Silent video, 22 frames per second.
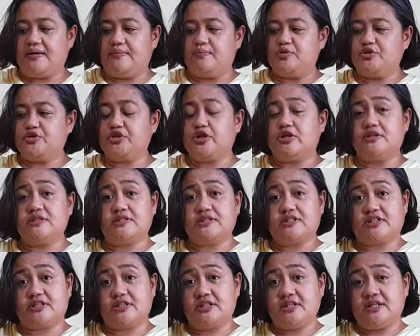
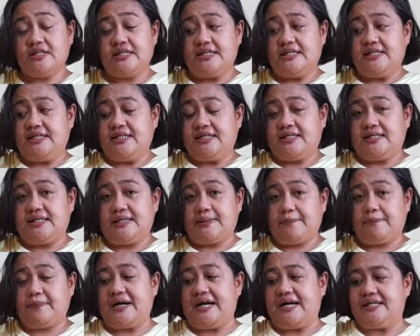shorter na
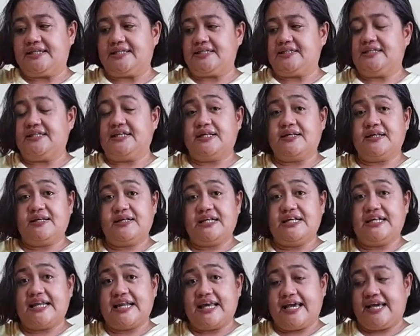pot,
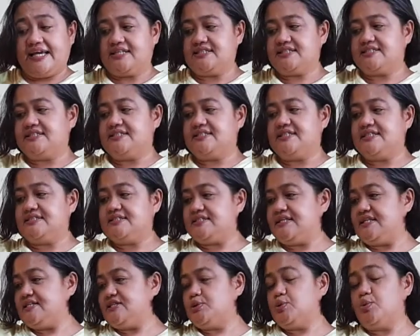nag-glaze, this
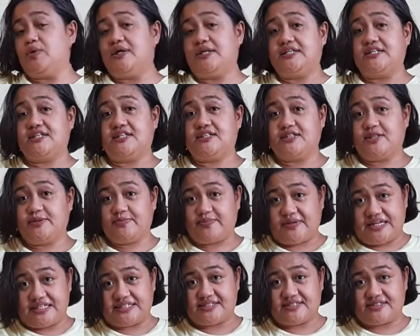is 100
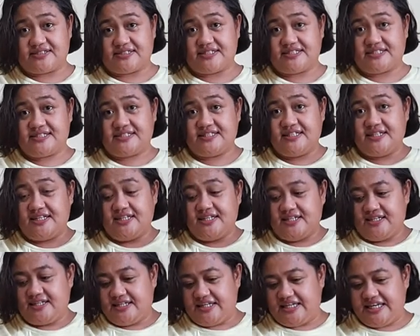pesos
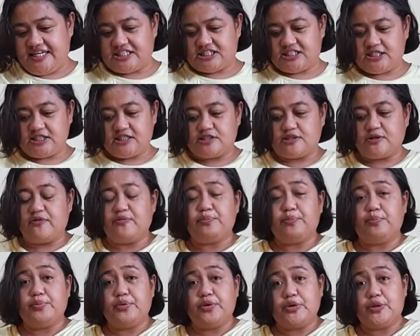each. So,
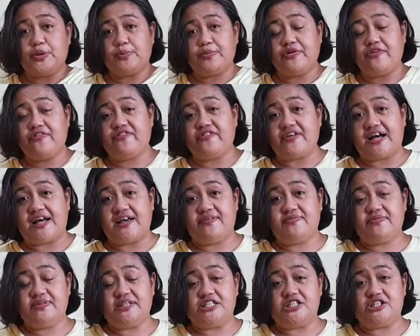puro po
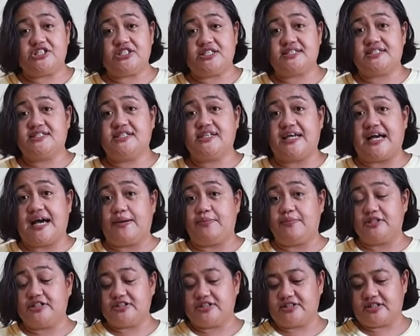5 inches
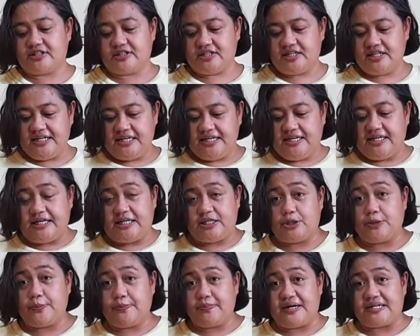diameter
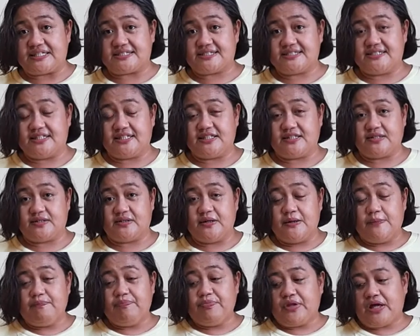itong pots na to.
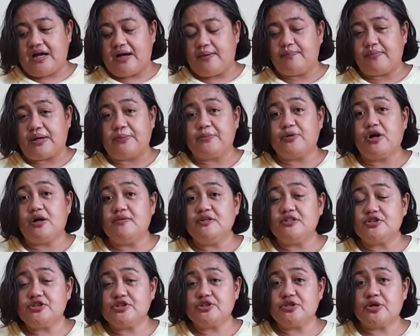I'm going
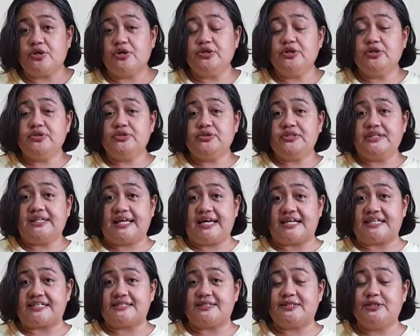to show you
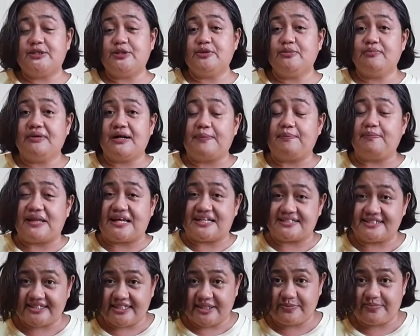next yung mga
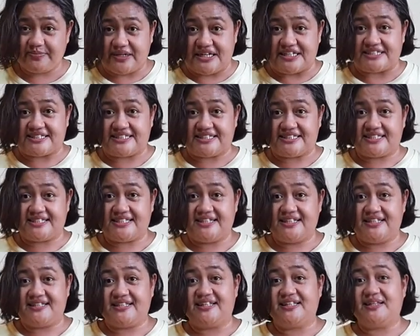plastic pots
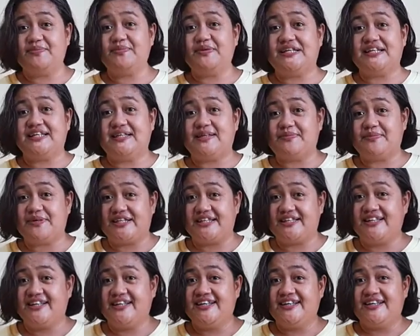na nabili
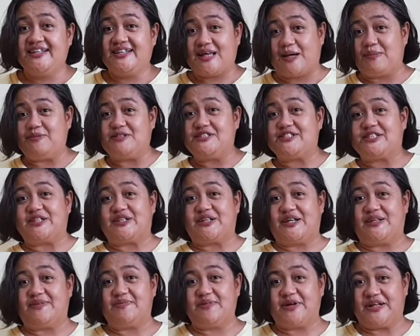naman namin sa
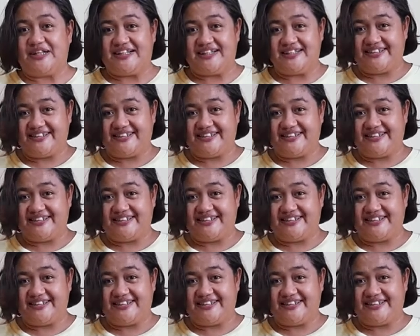Grand Mall.